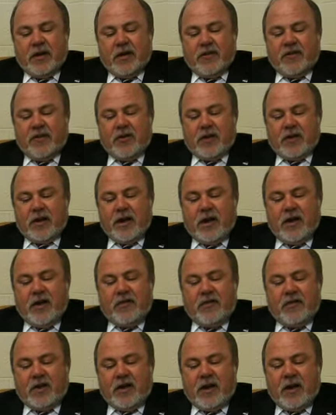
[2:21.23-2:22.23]
Is
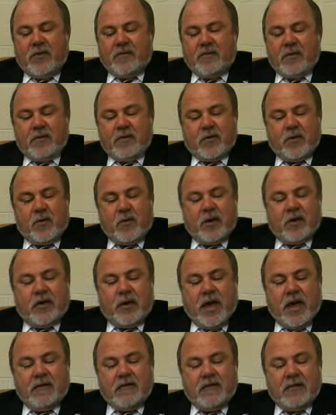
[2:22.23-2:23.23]
the conference going
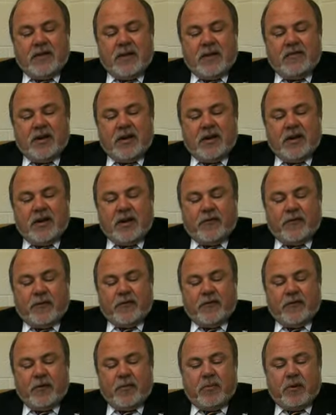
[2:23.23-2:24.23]
to have a TV deal
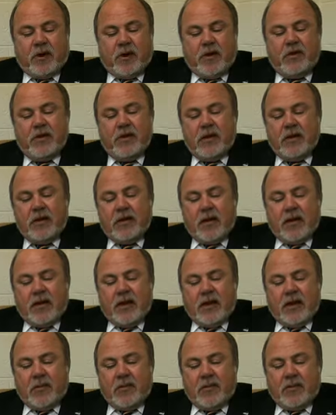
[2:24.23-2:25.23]
for football?
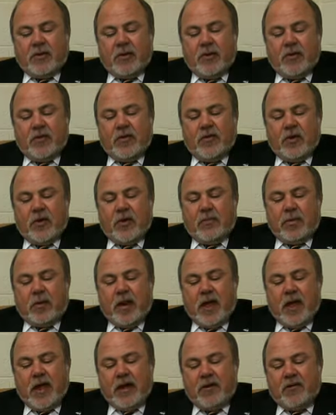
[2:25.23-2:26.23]
And number 2, is there a
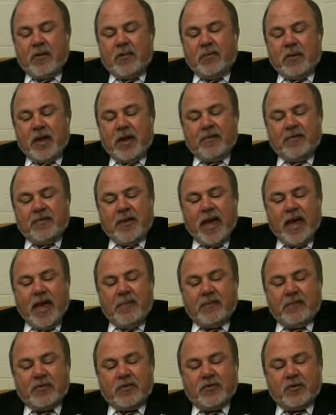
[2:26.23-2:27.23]
plan to replace
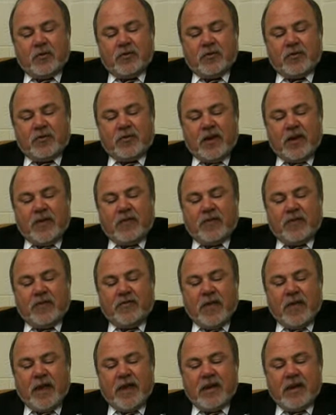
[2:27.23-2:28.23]
App and Georgia Southern
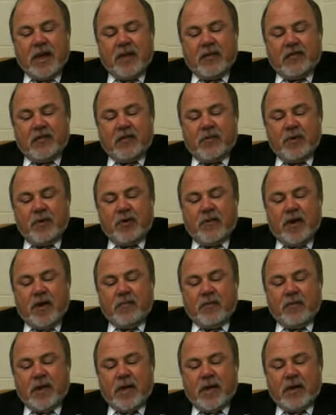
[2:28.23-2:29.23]
if they announce a move
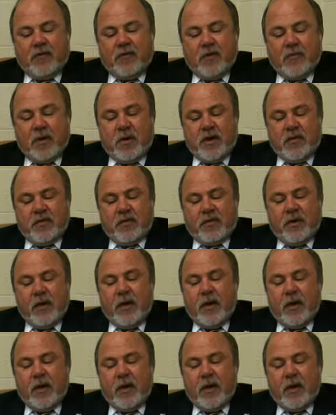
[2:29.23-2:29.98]
up in the next few months?